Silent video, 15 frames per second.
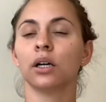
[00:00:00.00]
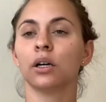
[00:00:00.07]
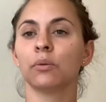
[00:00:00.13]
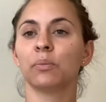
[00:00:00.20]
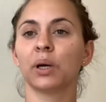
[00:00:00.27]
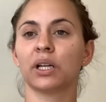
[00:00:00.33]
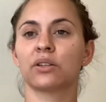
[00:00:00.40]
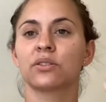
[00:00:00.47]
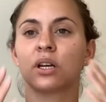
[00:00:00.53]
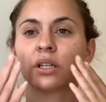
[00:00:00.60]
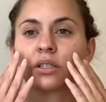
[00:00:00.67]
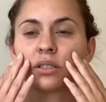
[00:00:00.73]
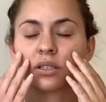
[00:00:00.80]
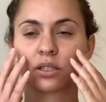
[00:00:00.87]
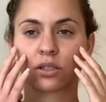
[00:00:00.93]
But as long
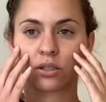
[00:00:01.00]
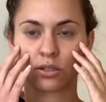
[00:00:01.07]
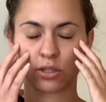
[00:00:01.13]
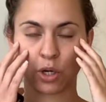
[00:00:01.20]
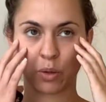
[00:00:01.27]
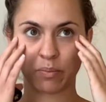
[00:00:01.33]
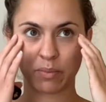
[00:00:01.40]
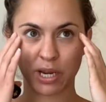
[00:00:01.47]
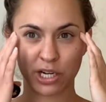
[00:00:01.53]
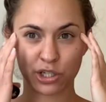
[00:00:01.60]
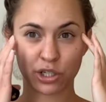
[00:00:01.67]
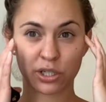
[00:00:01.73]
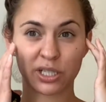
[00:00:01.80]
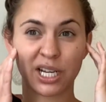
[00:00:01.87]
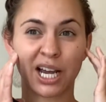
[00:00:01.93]
as there's no
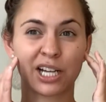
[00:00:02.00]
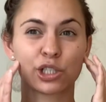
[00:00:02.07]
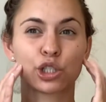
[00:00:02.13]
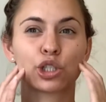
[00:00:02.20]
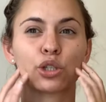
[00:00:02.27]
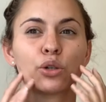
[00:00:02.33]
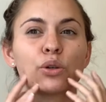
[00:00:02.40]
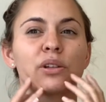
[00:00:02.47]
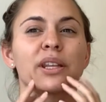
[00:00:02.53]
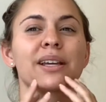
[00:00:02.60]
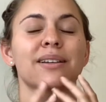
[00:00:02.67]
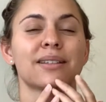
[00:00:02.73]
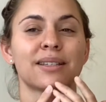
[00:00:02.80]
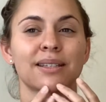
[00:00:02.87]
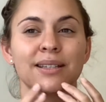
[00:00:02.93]
major texture or like
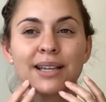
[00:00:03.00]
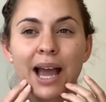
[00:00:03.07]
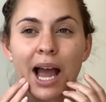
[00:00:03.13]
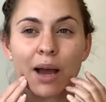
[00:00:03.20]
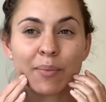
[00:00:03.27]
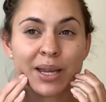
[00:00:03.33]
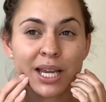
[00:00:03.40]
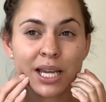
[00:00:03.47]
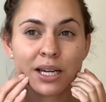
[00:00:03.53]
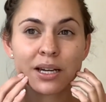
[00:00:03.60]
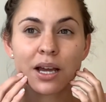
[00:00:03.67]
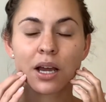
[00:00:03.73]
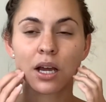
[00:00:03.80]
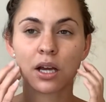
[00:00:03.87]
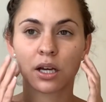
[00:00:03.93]
scabbing,
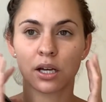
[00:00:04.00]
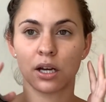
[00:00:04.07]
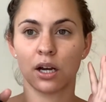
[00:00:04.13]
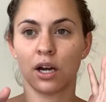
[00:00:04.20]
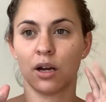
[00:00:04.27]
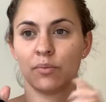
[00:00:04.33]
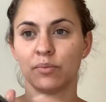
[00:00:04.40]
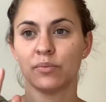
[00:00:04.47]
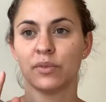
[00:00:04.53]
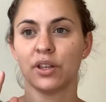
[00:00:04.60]
you